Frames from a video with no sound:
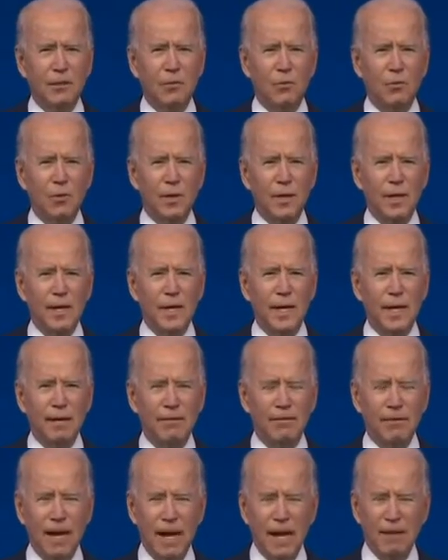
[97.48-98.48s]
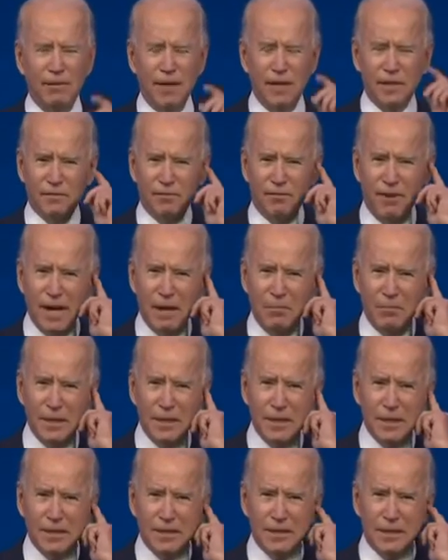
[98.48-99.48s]
we have as
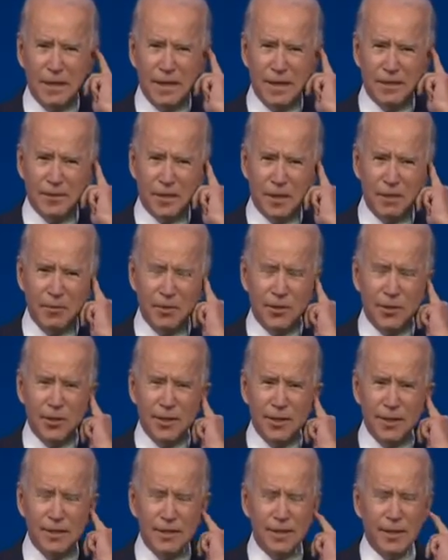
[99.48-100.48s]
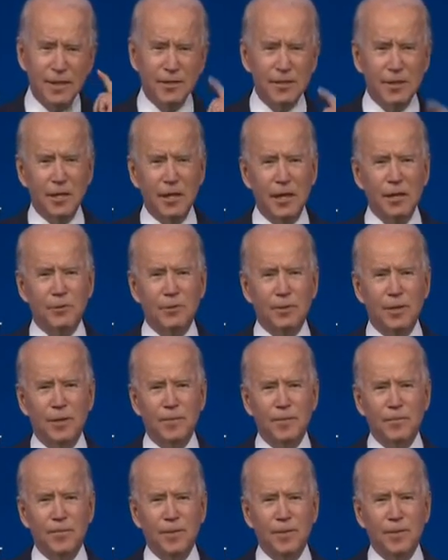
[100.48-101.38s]
families, as communities, and as a country.